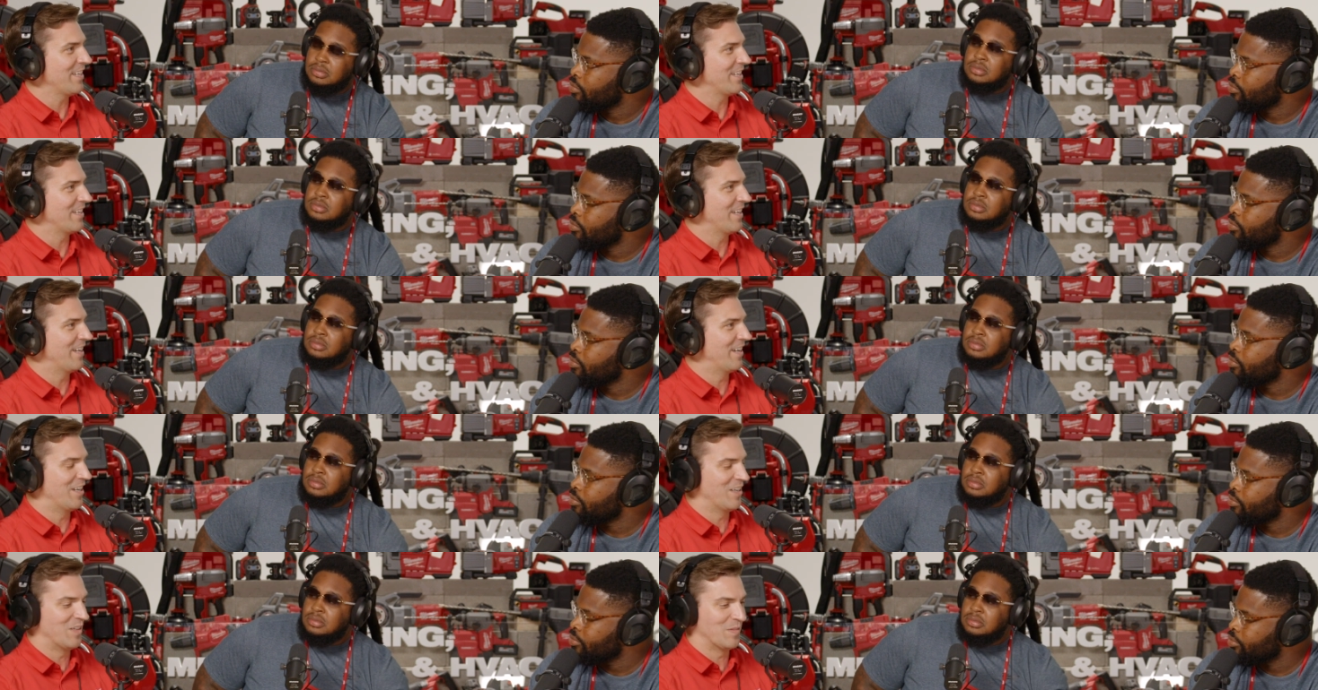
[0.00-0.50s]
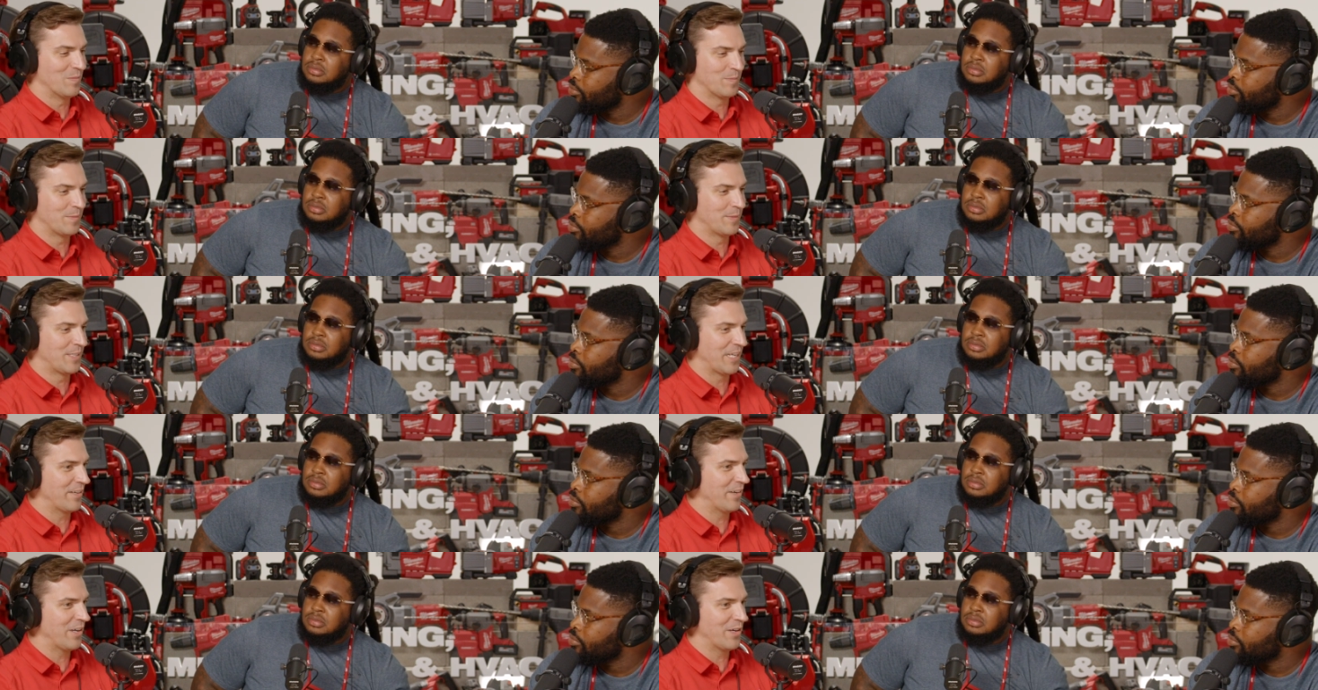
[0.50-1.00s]
Speaker 1: Mm -hmm. um,
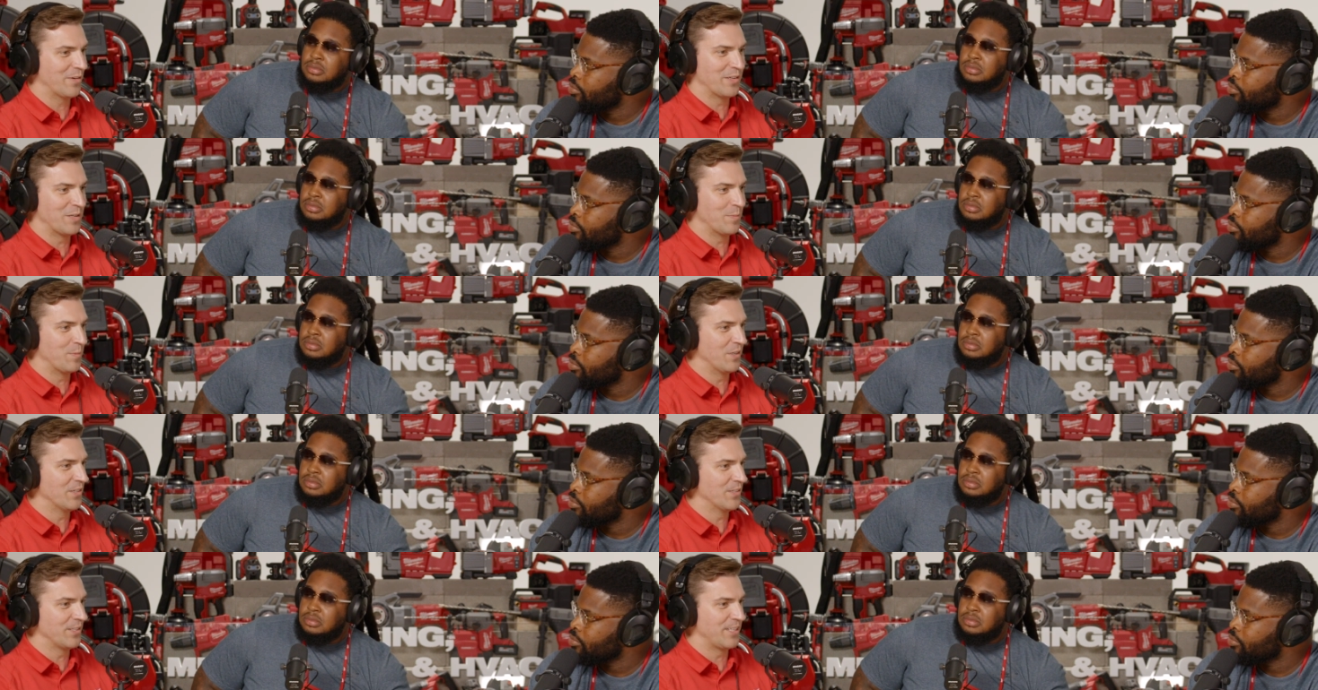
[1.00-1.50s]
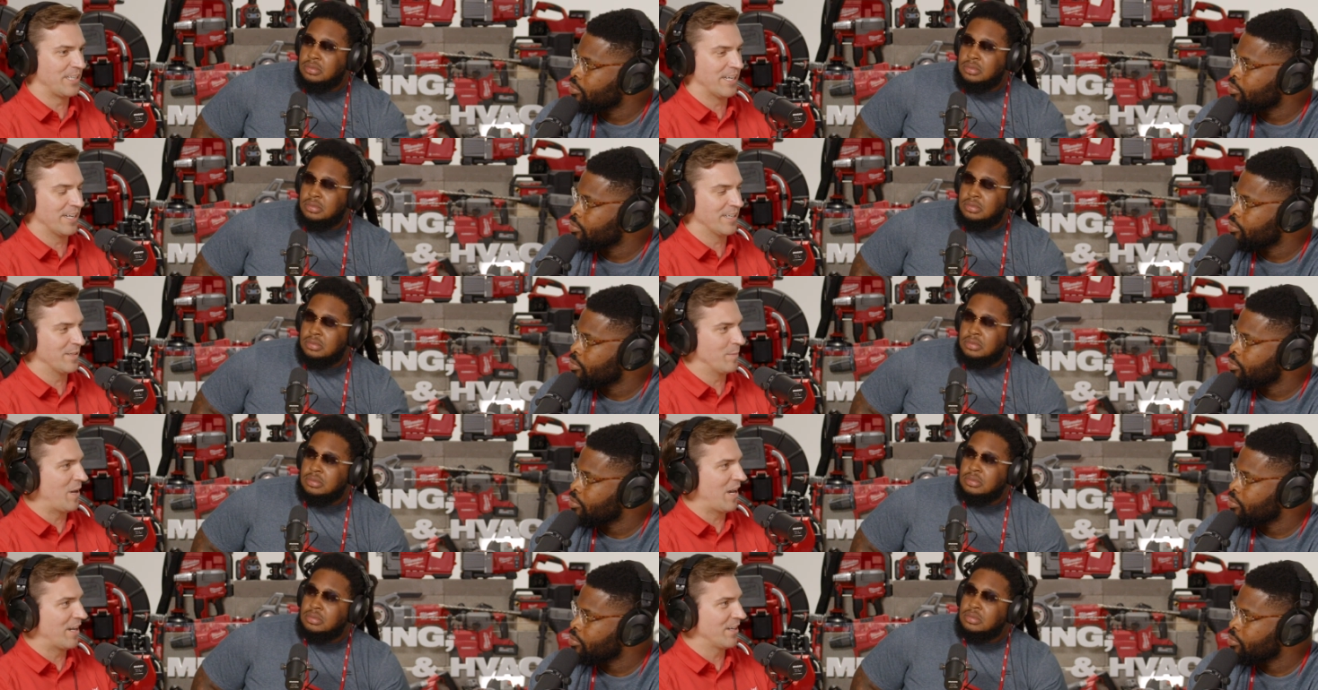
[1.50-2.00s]
daylight readability on
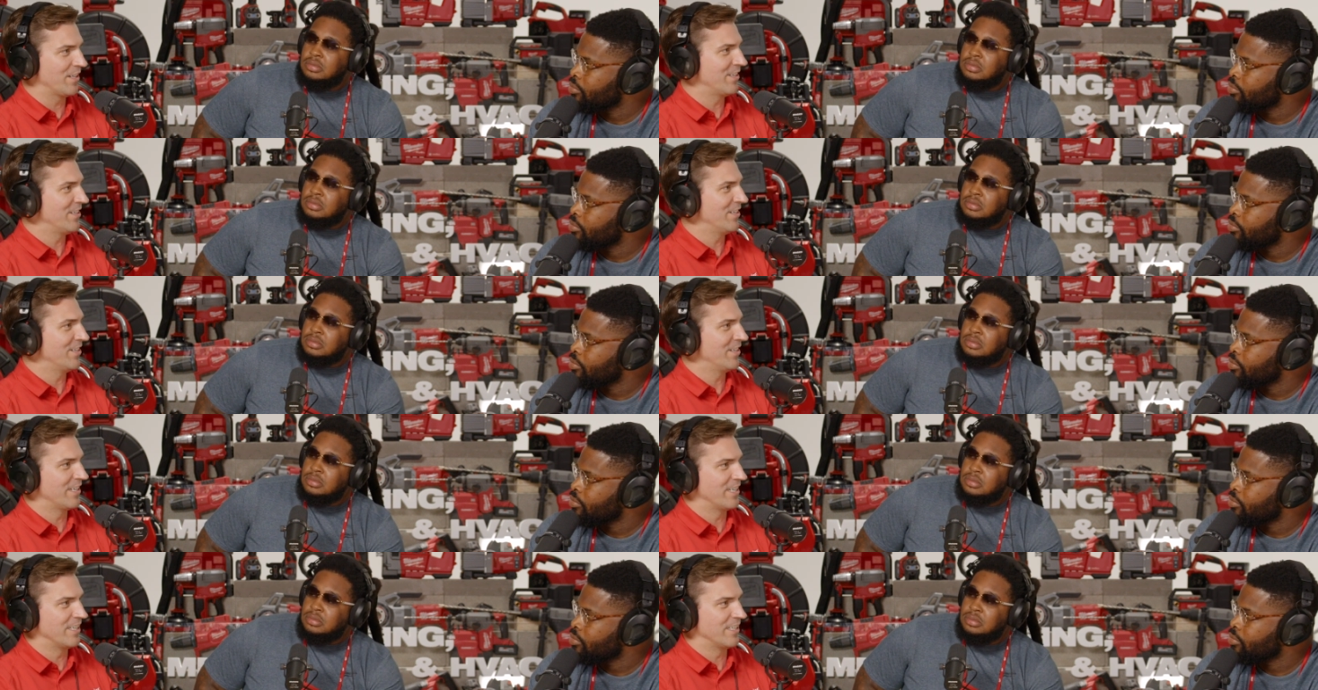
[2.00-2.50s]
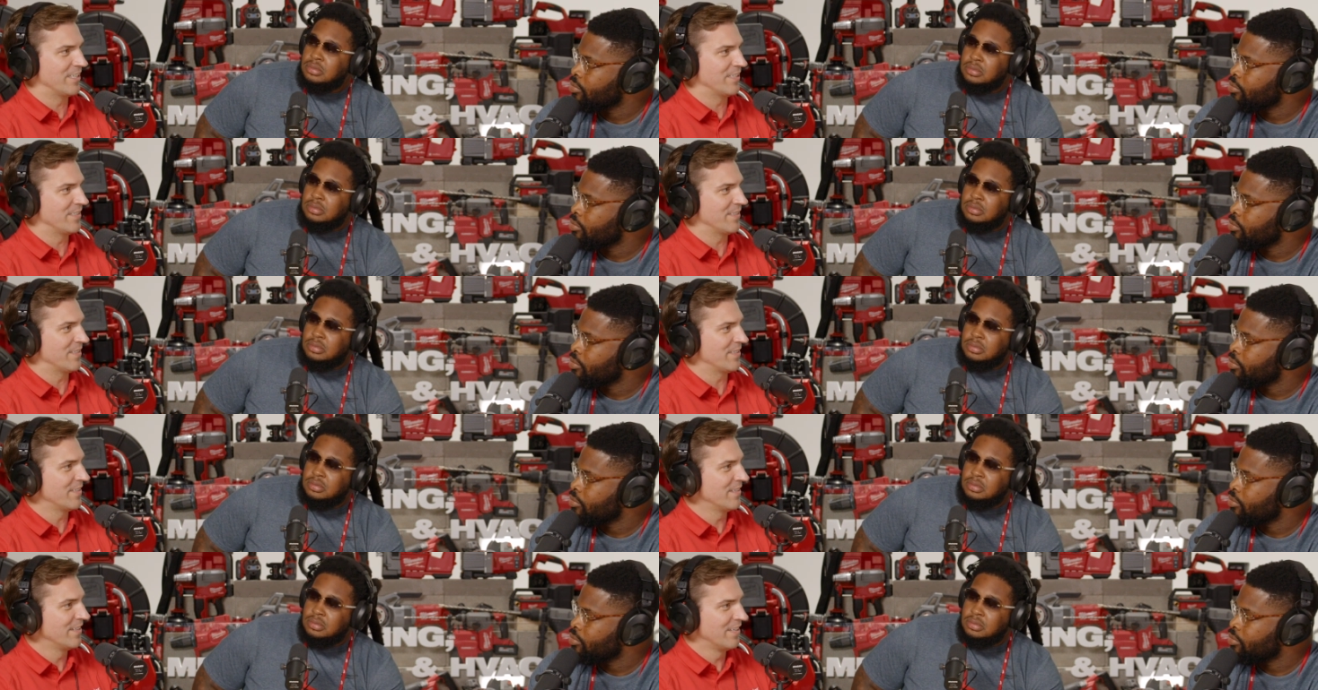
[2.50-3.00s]
a monitor
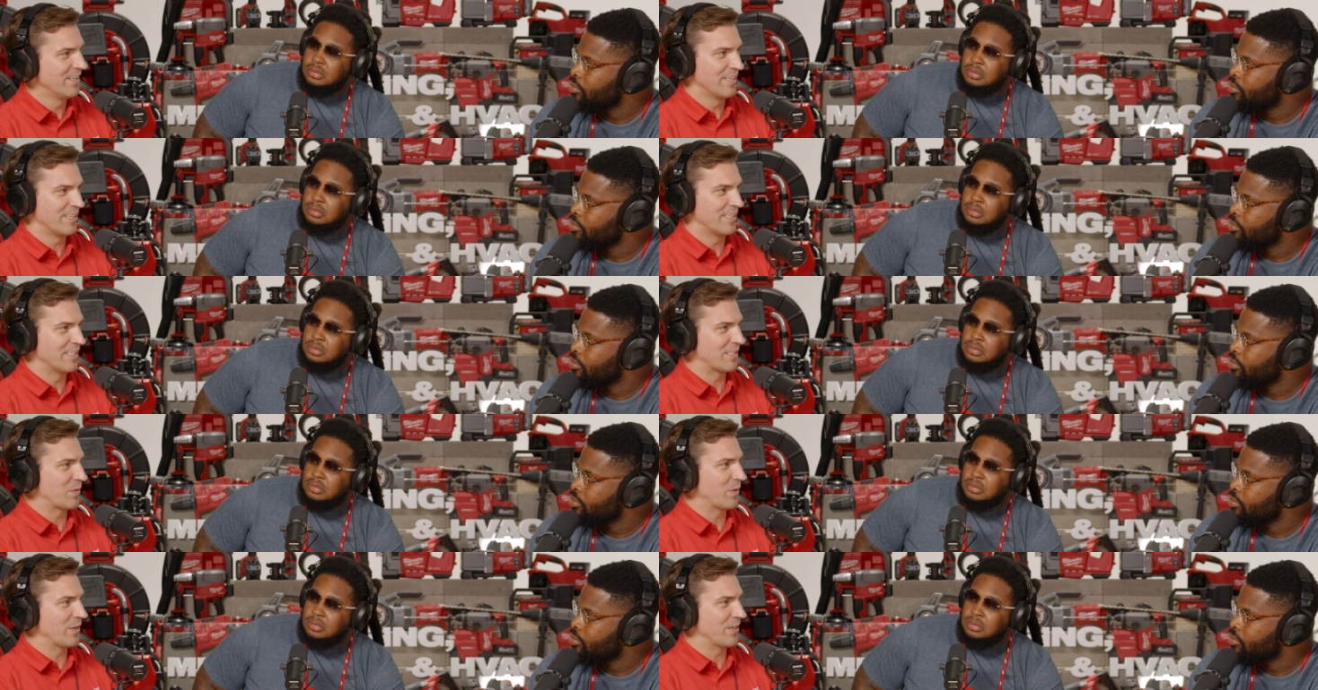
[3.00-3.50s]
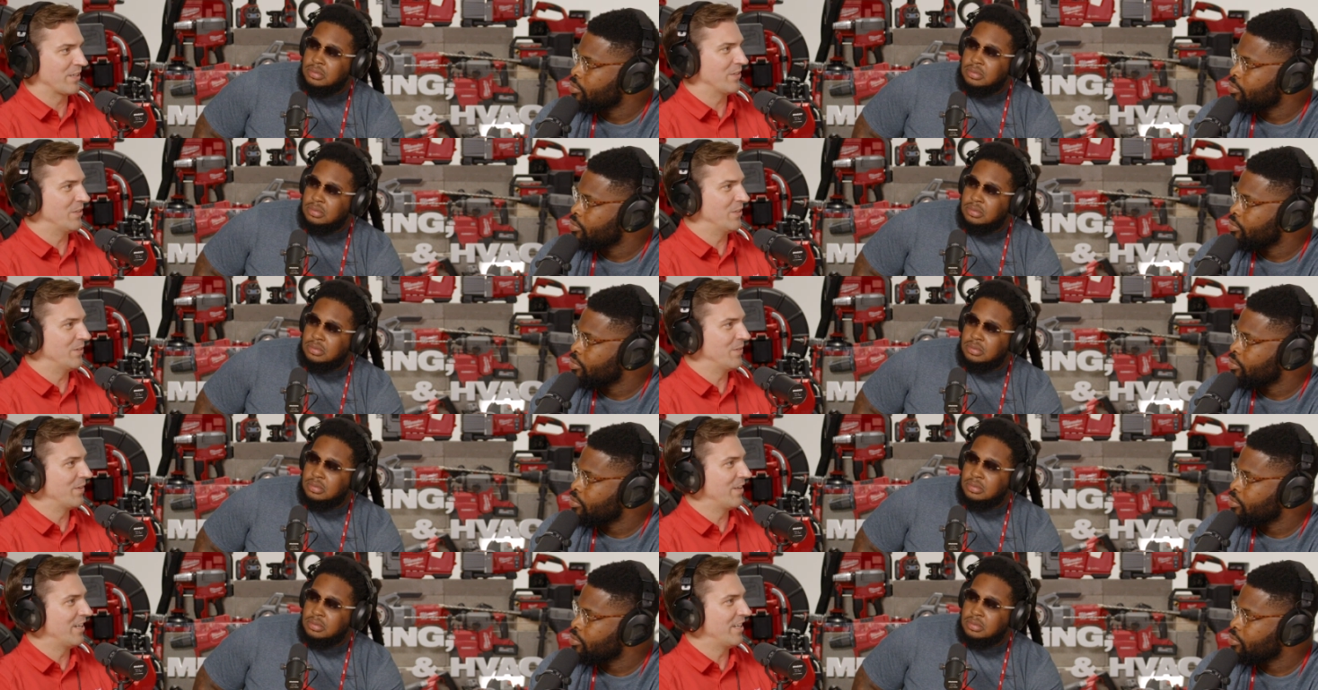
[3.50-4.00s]
is is
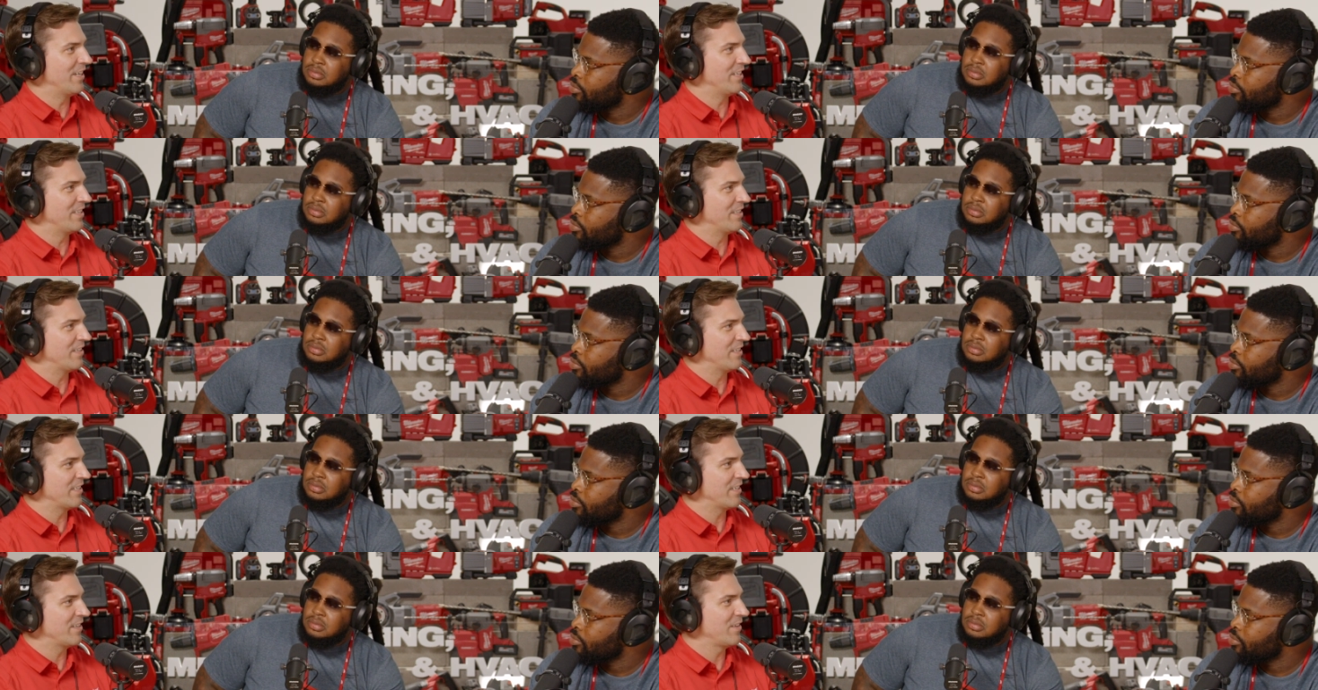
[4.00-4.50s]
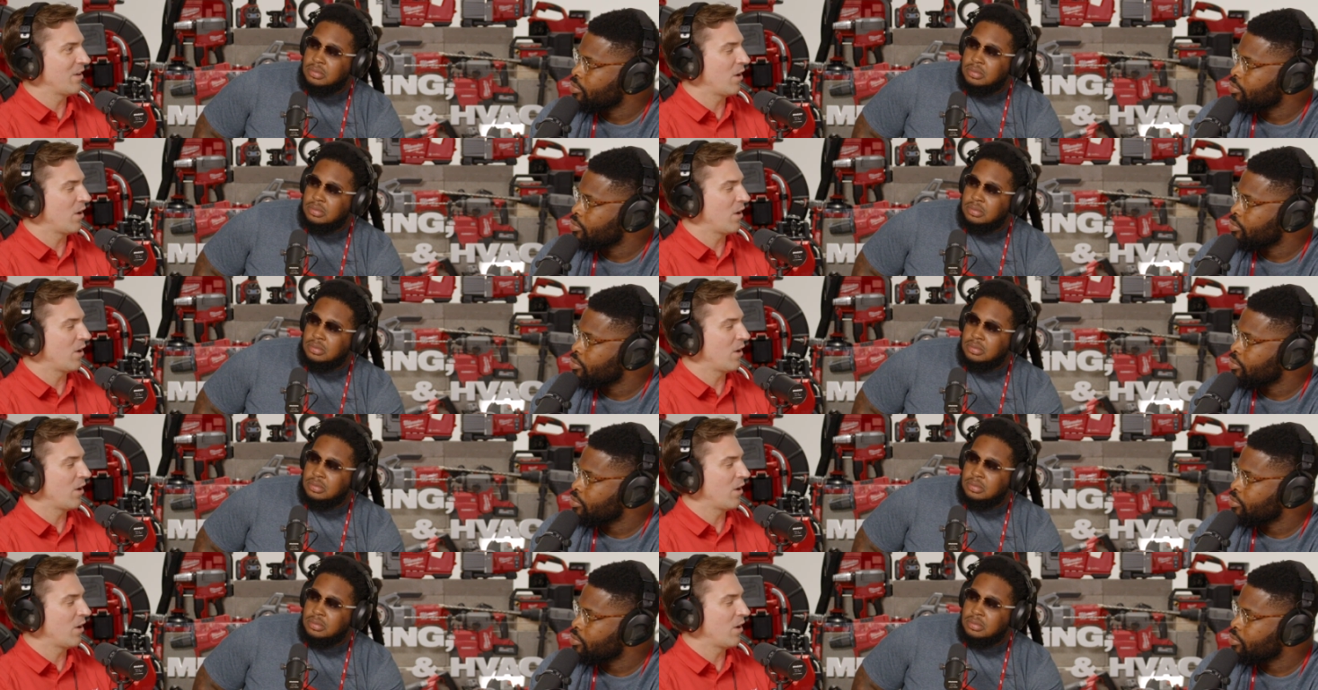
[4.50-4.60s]
critical, right? It